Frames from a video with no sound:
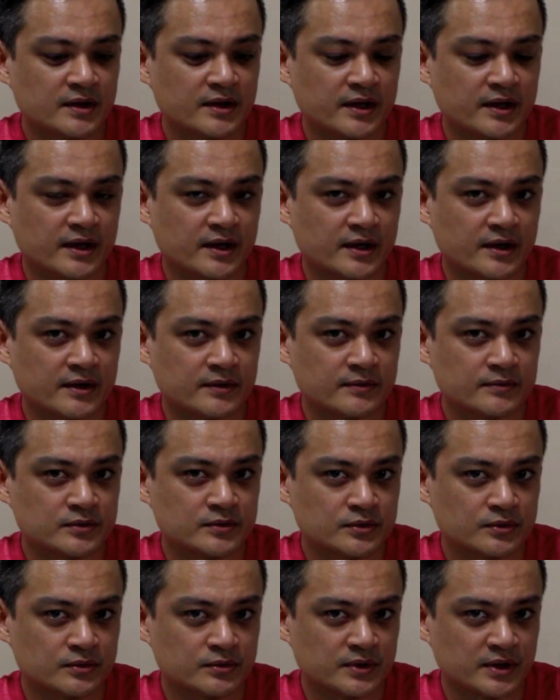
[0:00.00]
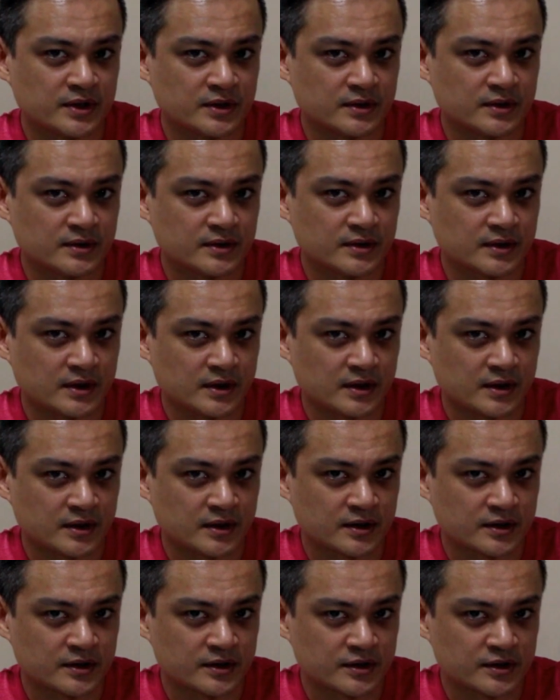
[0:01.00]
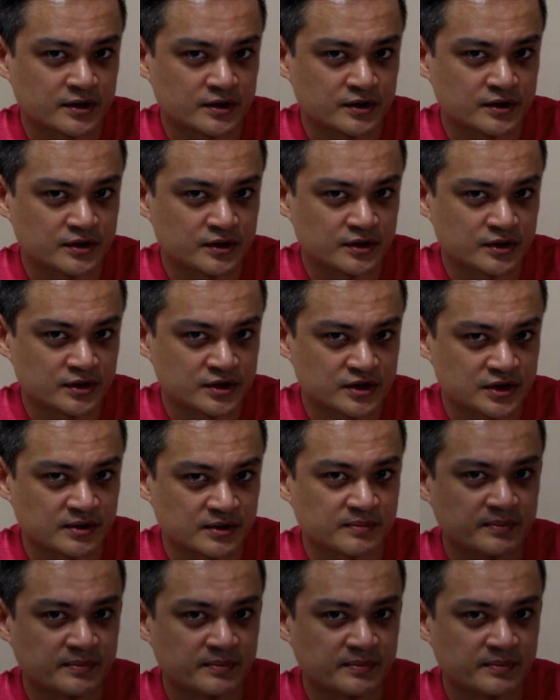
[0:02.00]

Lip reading: and to the Schiit